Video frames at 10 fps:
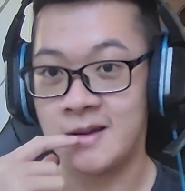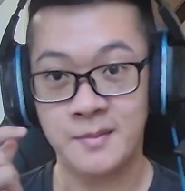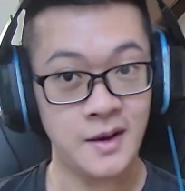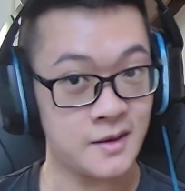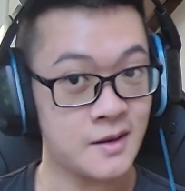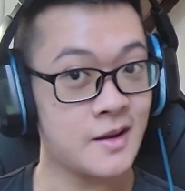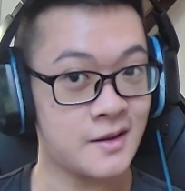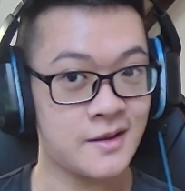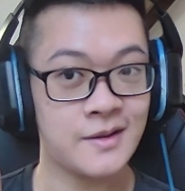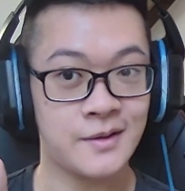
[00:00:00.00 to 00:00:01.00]
It might
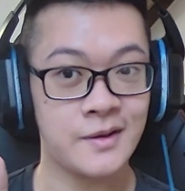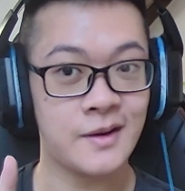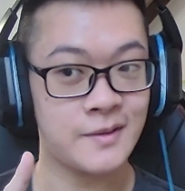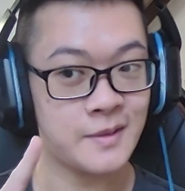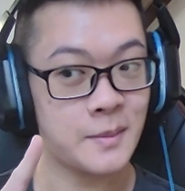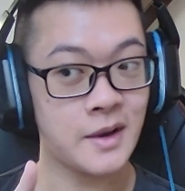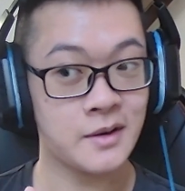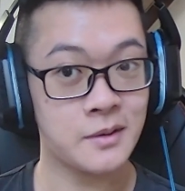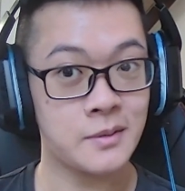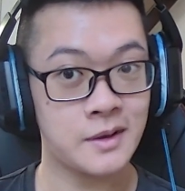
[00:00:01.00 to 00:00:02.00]
hey, hold on. It might
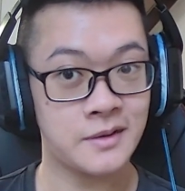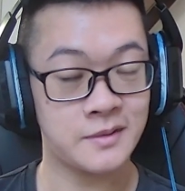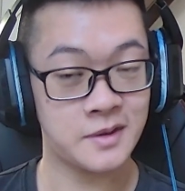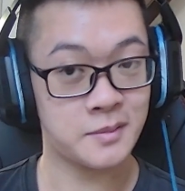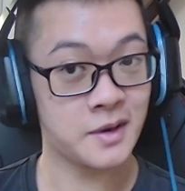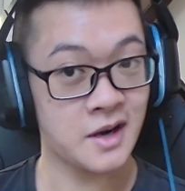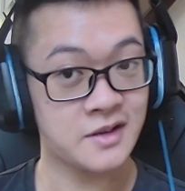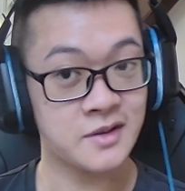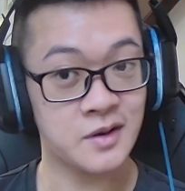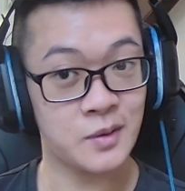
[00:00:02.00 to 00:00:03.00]
go well. This might
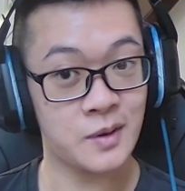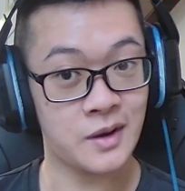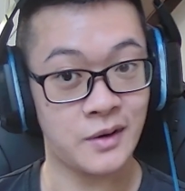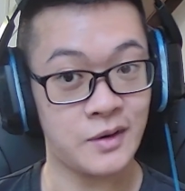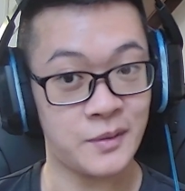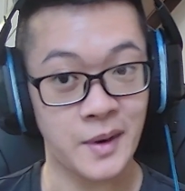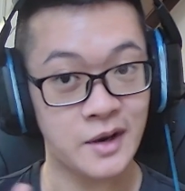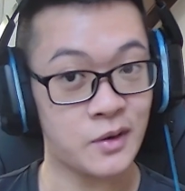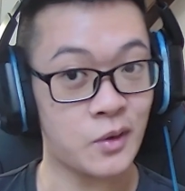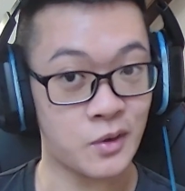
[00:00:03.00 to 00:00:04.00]
actually go well, or it
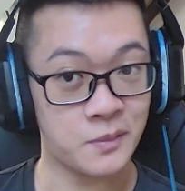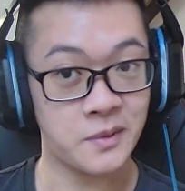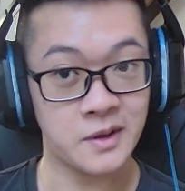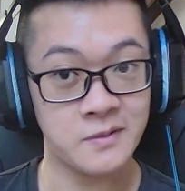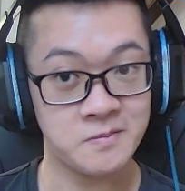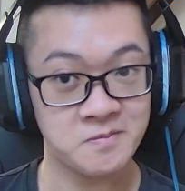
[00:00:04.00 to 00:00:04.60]
might go horribly.